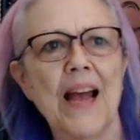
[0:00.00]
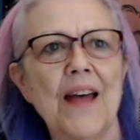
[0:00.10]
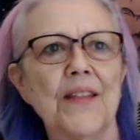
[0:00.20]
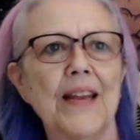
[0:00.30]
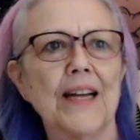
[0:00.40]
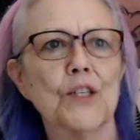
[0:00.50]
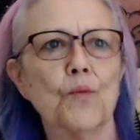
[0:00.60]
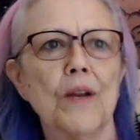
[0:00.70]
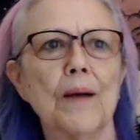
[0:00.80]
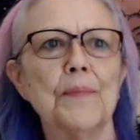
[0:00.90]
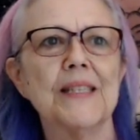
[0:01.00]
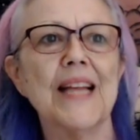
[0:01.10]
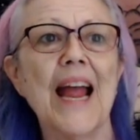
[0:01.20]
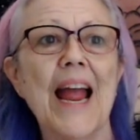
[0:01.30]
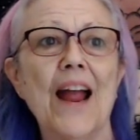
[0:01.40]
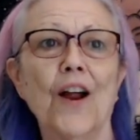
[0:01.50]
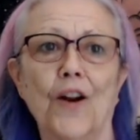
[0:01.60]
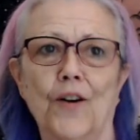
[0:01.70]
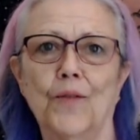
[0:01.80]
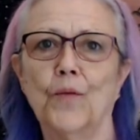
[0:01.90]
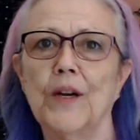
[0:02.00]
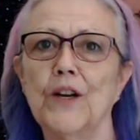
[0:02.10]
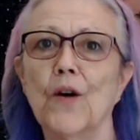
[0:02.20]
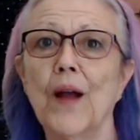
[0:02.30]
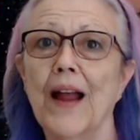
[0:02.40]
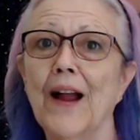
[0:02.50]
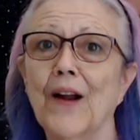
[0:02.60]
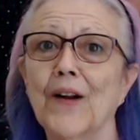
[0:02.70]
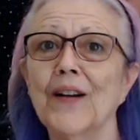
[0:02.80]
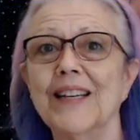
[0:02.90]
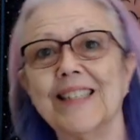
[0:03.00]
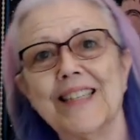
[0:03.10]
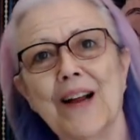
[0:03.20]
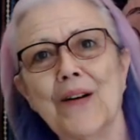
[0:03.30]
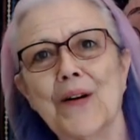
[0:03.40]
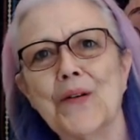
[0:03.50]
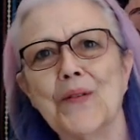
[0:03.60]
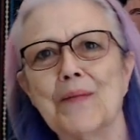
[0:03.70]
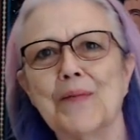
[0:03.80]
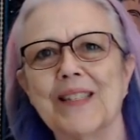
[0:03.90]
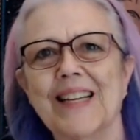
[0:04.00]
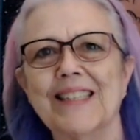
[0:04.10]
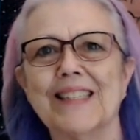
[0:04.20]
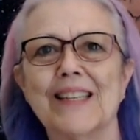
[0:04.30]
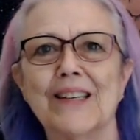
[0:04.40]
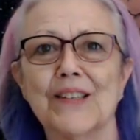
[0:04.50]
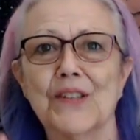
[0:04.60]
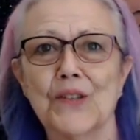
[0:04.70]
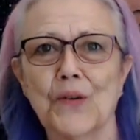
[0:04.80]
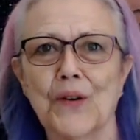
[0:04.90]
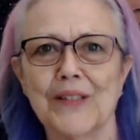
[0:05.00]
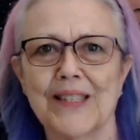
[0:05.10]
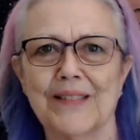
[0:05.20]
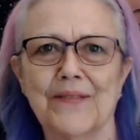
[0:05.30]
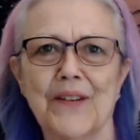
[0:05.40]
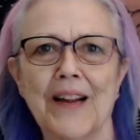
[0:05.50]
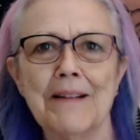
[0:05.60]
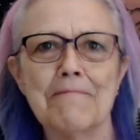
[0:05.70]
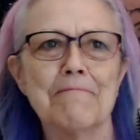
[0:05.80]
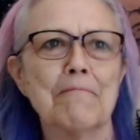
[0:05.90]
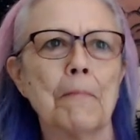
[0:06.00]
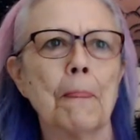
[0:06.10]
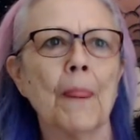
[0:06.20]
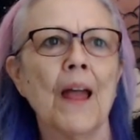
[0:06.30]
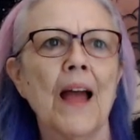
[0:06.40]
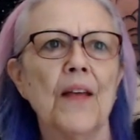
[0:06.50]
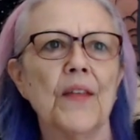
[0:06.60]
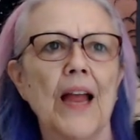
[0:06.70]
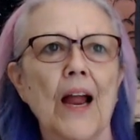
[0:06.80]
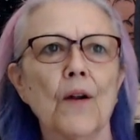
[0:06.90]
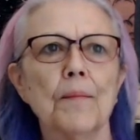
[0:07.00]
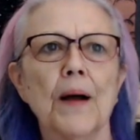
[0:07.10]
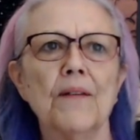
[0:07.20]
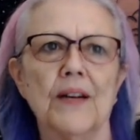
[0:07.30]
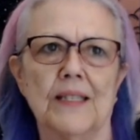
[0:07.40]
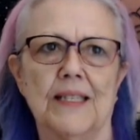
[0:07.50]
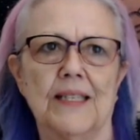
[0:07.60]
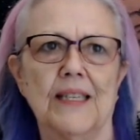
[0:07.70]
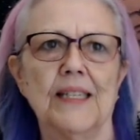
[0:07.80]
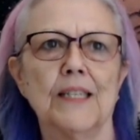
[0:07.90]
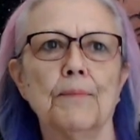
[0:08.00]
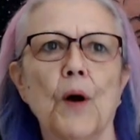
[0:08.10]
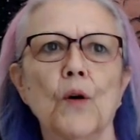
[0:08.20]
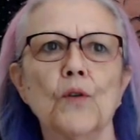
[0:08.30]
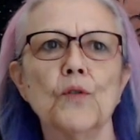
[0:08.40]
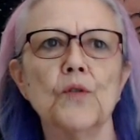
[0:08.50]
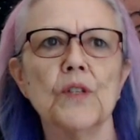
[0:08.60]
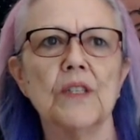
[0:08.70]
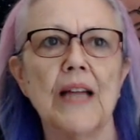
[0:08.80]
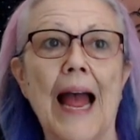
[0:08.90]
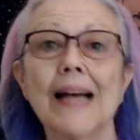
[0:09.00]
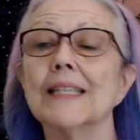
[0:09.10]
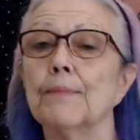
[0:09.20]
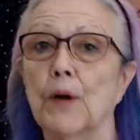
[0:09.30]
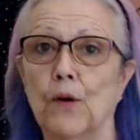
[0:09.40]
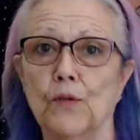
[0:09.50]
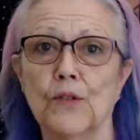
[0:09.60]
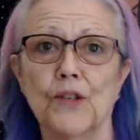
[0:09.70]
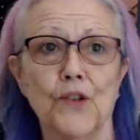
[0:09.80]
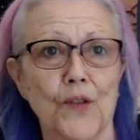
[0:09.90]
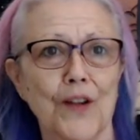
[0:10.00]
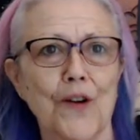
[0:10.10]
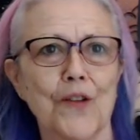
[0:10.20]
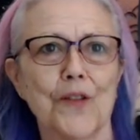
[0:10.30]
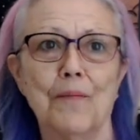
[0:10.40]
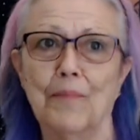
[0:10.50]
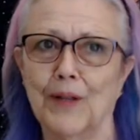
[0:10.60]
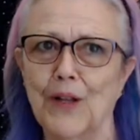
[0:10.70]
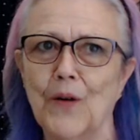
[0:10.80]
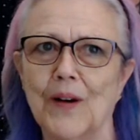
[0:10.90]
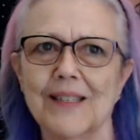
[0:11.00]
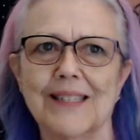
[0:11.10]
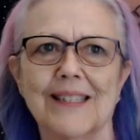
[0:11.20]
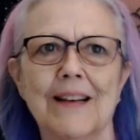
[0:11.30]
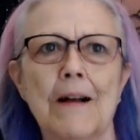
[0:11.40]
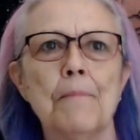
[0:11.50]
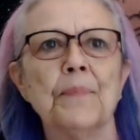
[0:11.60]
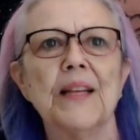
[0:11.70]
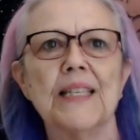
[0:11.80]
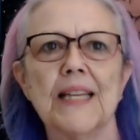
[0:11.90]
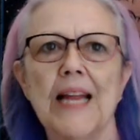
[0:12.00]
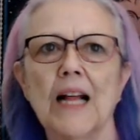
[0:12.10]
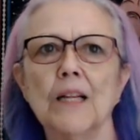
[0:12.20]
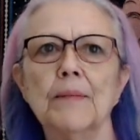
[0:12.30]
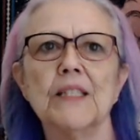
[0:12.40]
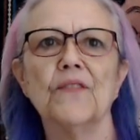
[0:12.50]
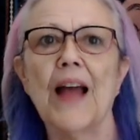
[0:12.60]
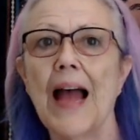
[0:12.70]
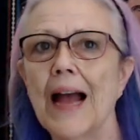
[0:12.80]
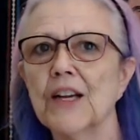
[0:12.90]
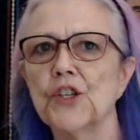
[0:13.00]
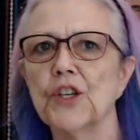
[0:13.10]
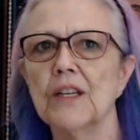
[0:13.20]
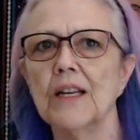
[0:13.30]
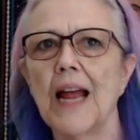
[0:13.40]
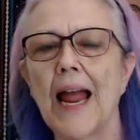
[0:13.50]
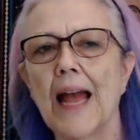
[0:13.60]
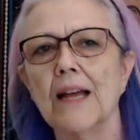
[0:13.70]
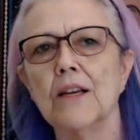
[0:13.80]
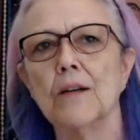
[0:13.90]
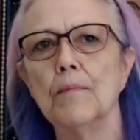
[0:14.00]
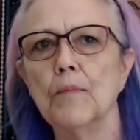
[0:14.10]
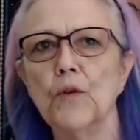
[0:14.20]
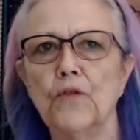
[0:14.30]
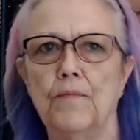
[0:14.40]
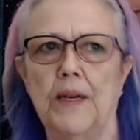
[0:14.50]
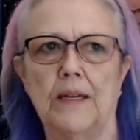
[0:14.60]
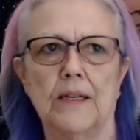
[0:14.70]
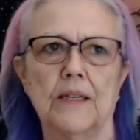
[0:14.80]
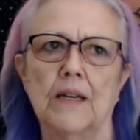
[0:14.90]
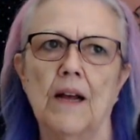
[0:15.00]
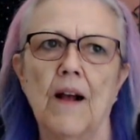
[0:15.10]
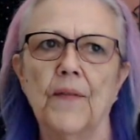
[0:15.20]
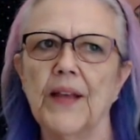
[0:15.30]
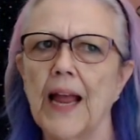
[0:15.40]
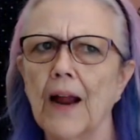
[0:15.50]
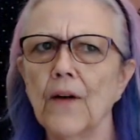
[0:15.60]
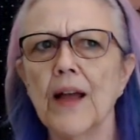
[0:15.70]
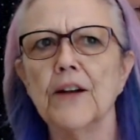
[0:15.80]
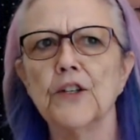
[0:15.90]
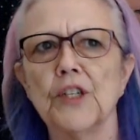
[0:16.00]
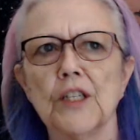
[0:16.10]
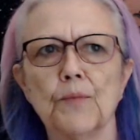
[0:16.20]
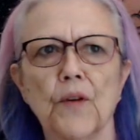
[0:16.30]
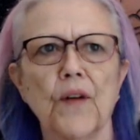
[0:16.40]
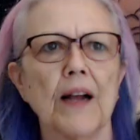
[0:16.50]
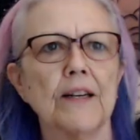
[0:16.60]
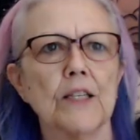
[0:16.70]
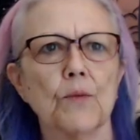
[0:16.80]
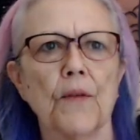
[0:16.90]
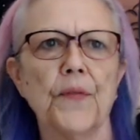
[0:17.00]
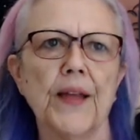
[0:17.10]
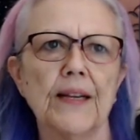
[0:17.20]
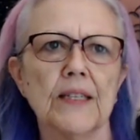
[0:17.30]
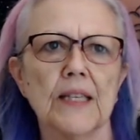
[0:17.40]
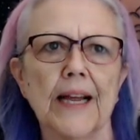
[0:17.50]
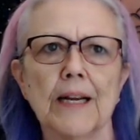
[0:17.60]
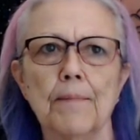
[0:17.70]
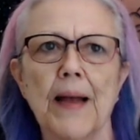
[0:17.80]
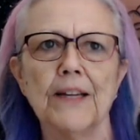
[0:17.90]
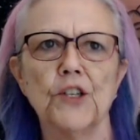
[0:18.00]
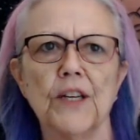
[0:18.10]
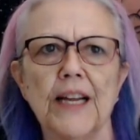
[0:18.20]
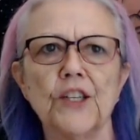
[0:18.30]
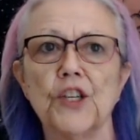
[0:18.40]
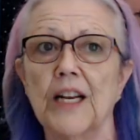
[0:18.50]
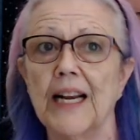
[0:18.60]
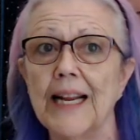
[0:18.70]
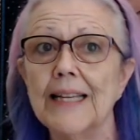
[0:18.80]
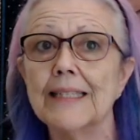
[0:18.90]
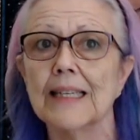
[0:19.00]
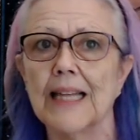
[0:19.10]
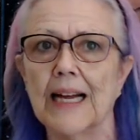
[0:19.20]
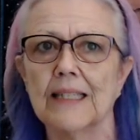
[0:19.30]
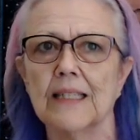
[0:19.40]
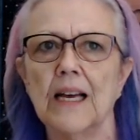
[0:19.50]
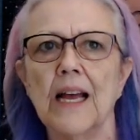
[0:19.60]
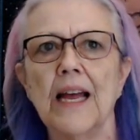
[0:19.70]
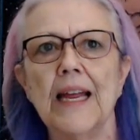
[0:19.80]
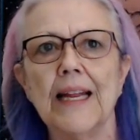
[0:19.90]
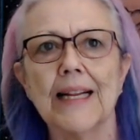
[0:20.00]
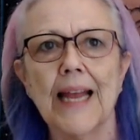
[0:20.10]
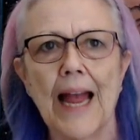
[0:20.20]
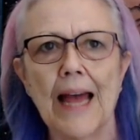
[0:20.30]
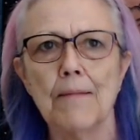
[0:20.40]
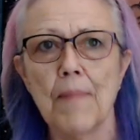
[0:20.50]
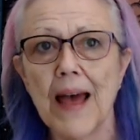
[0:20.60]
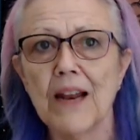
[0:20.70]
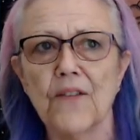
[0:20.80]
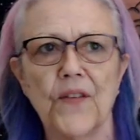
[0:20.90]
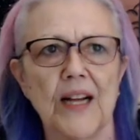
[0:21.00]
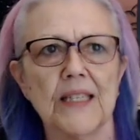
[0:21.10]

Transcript: The next one up is air. You know, air in tarot represents swords, right? The air above us is as opposed to the earth below us, is an element of action and movement. The air energies provide us with things like imagination and intellect. It can manifest